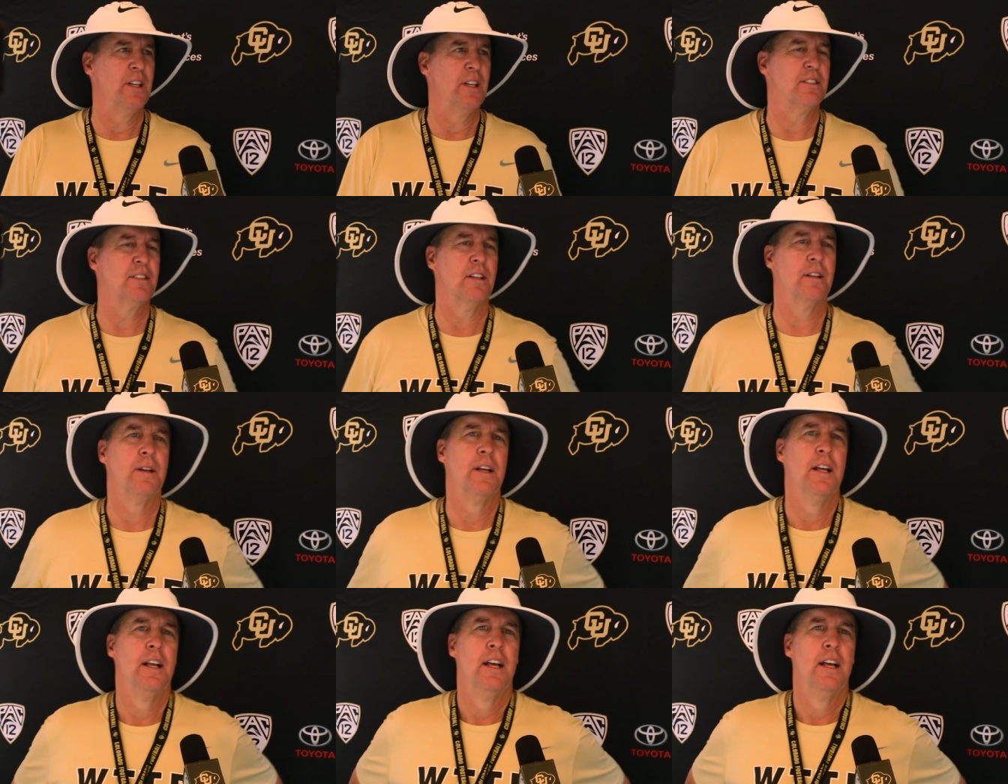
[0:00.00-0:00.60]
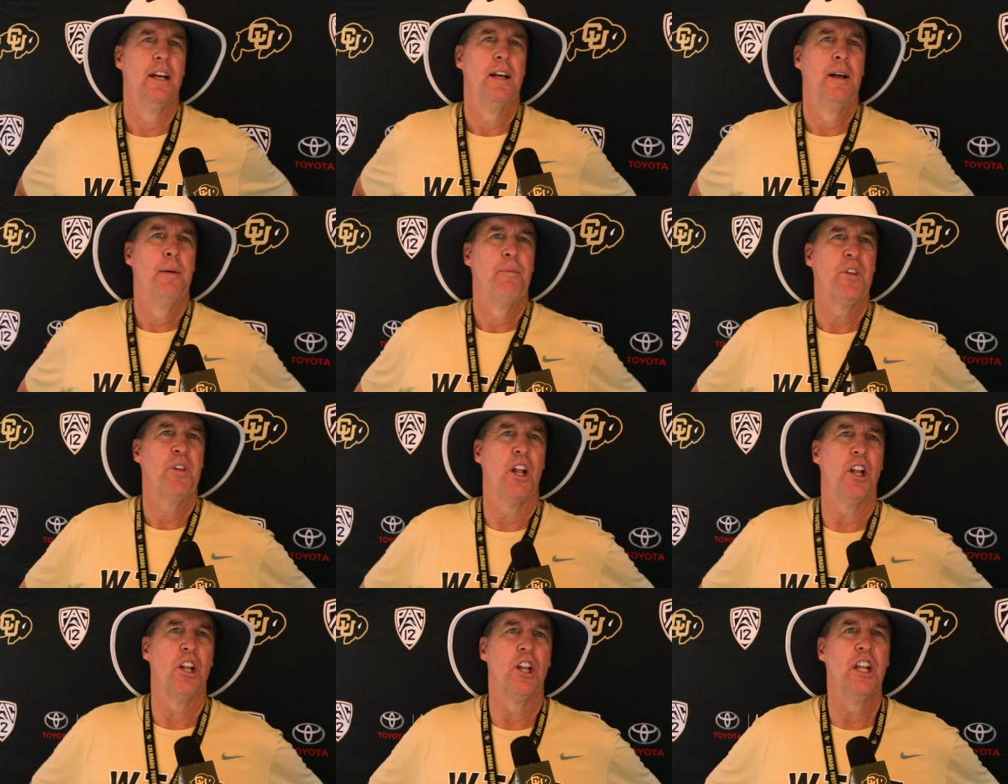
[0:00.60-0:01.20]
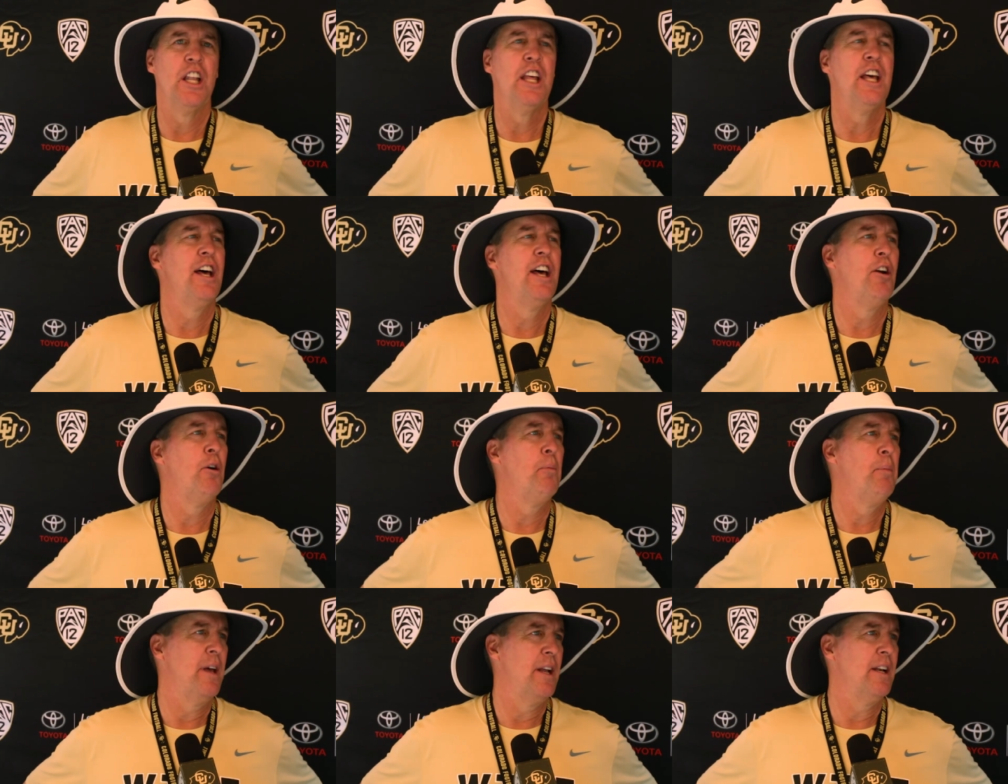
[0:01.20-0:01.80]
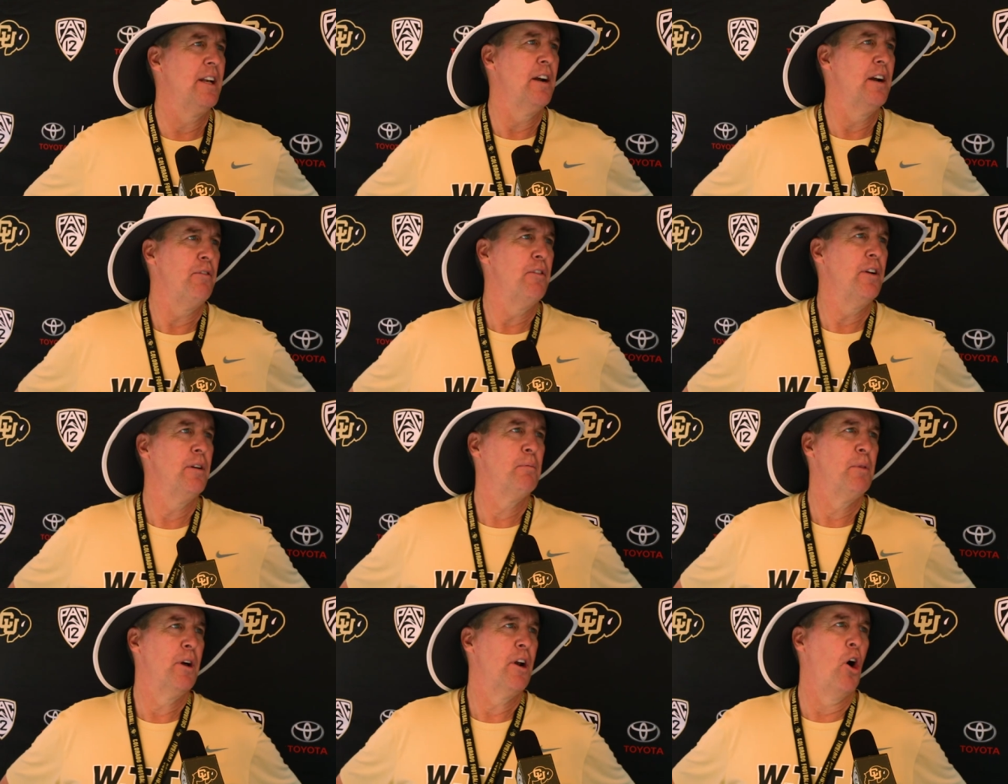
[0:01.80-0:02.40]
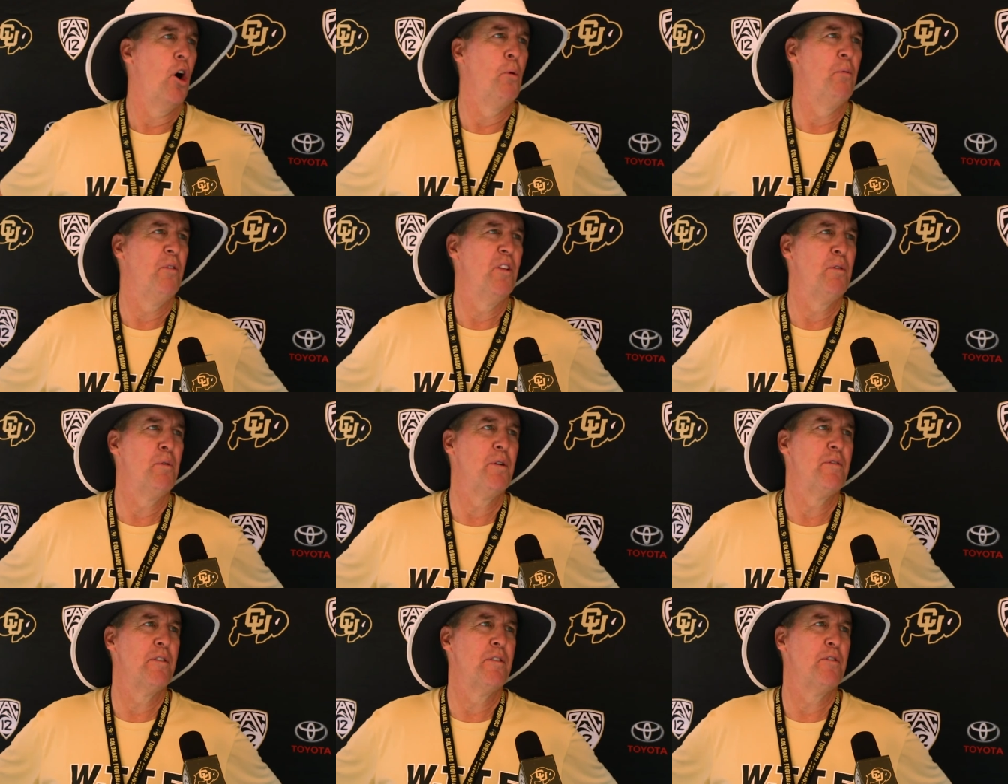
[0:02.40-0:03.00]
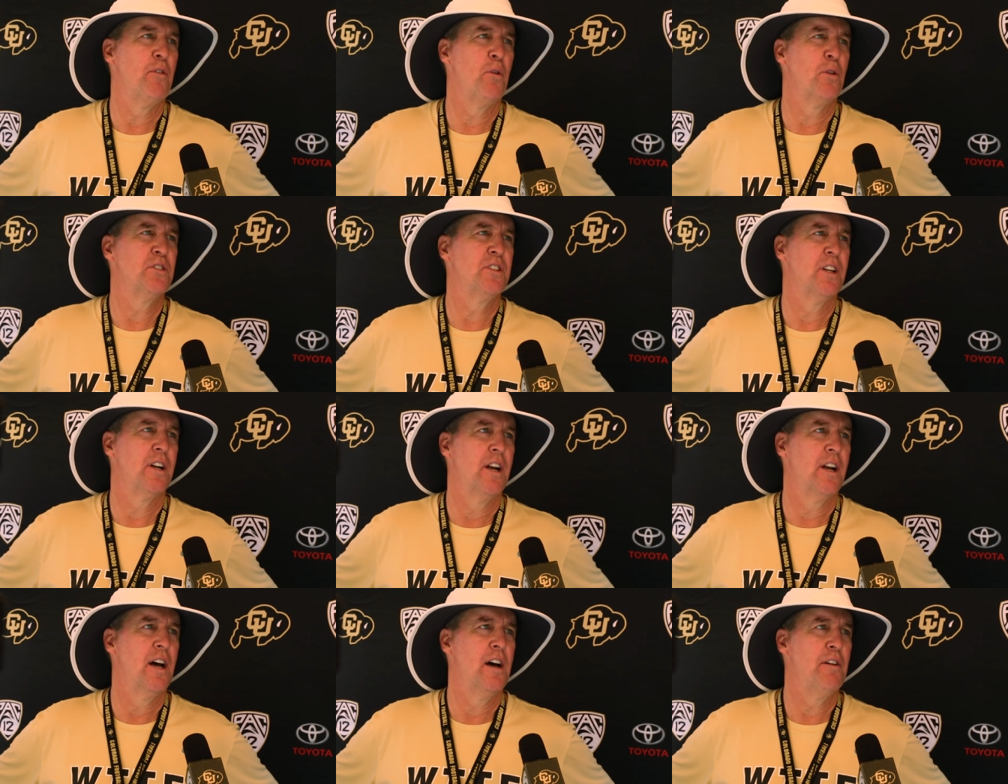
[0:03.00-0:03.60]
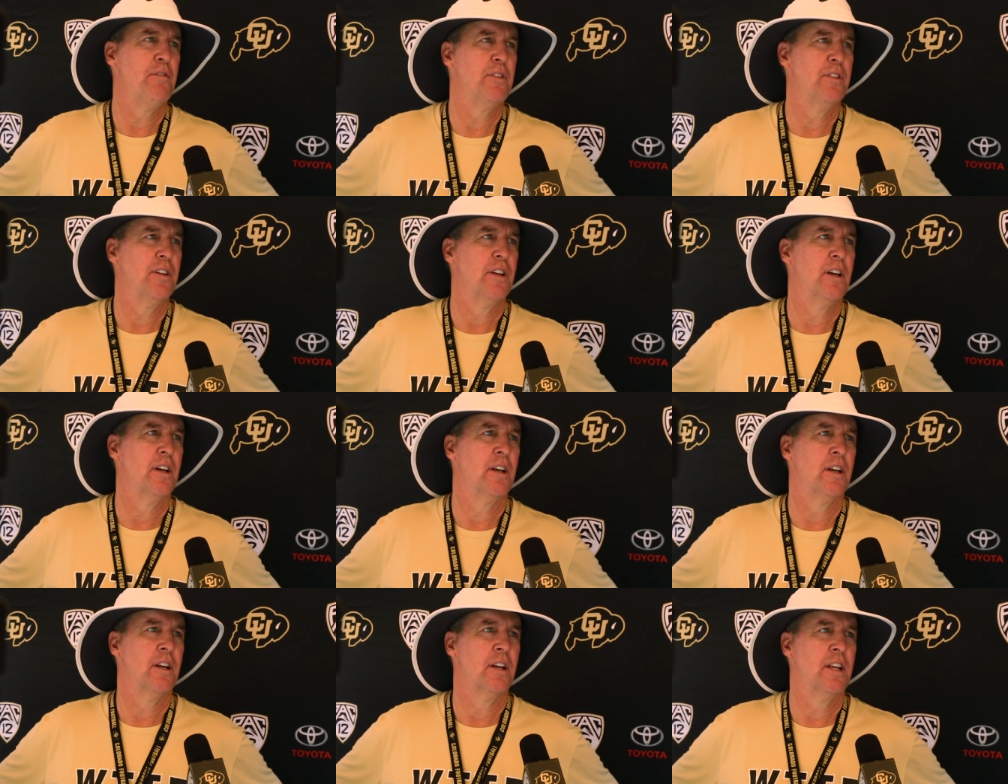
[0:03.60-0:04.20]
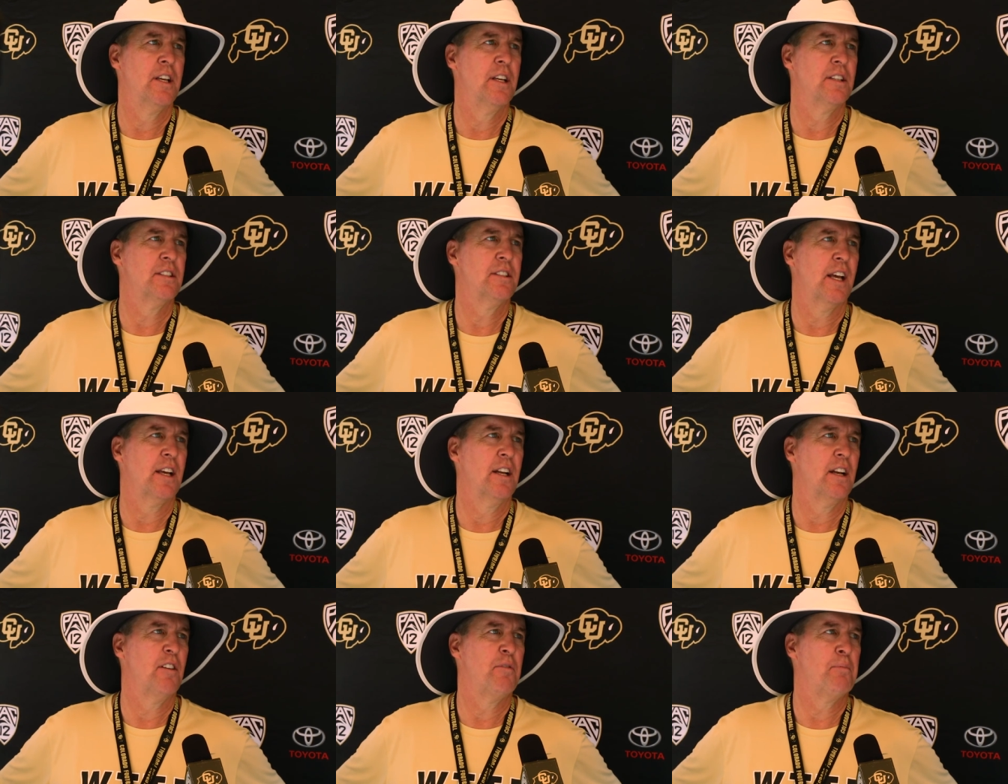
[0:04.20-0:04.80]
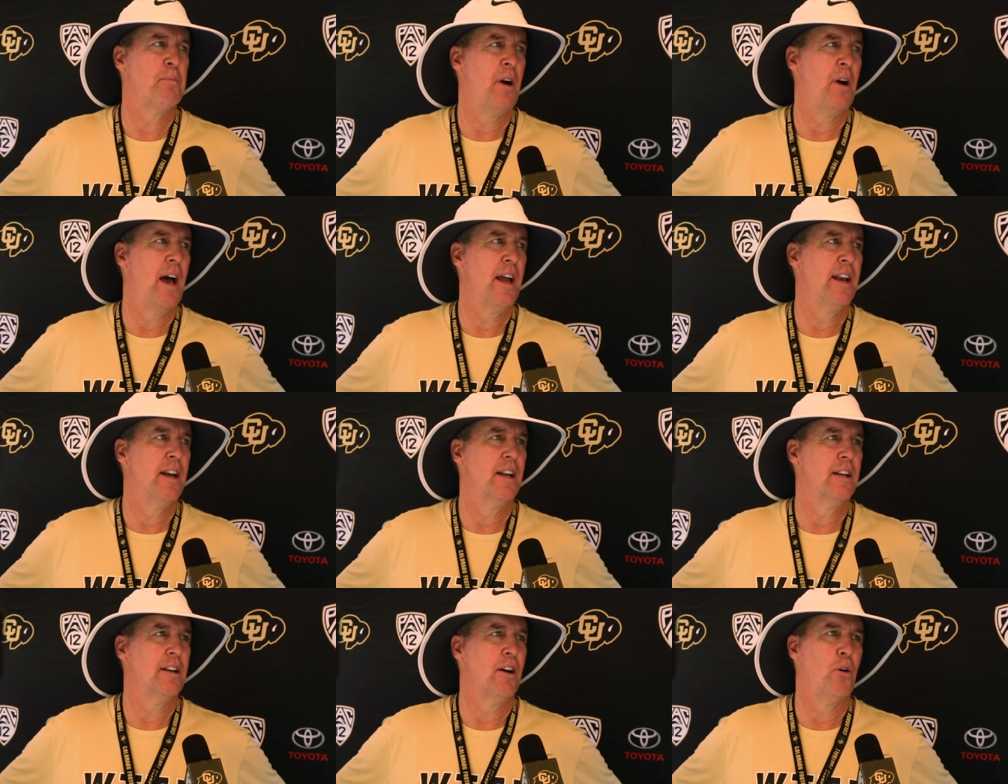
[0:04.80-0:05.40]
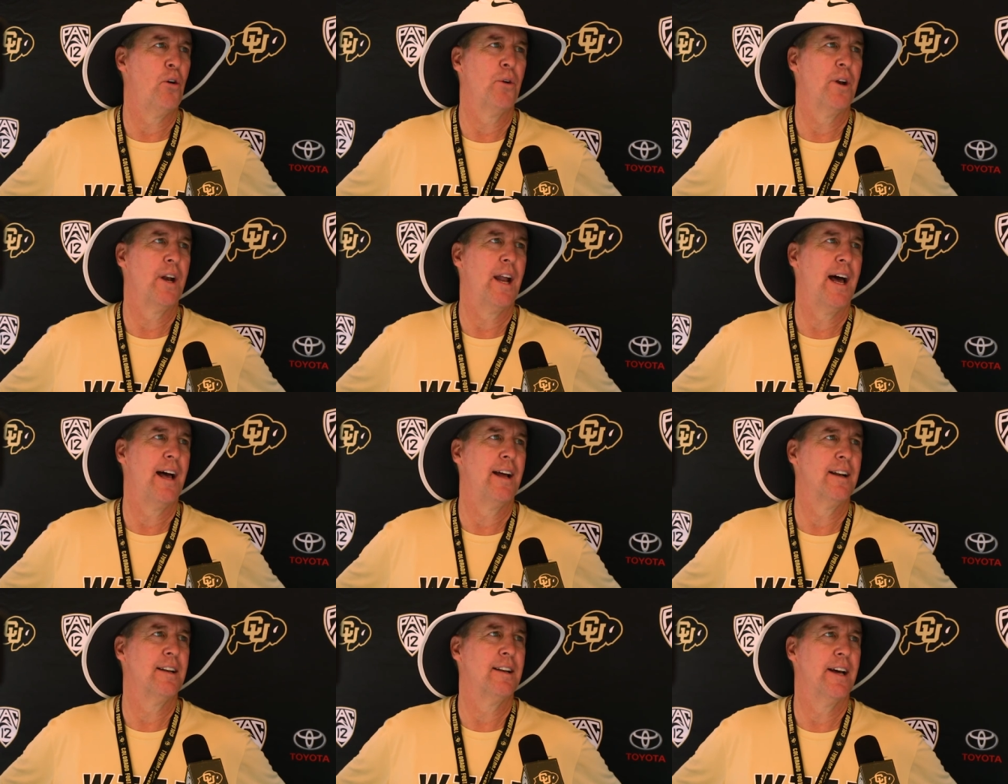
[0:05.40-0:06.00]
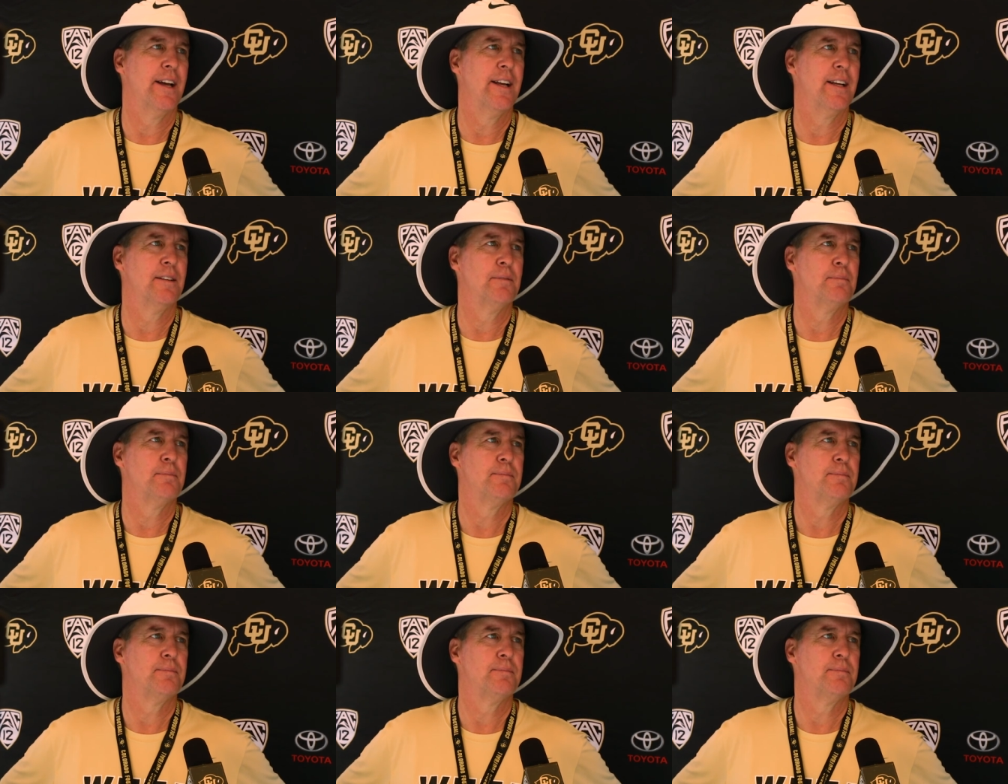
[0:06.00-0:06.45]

It's a a little bit different, but hopefully we've enforced it enough and the kids take enough pride in it to hold it high and tight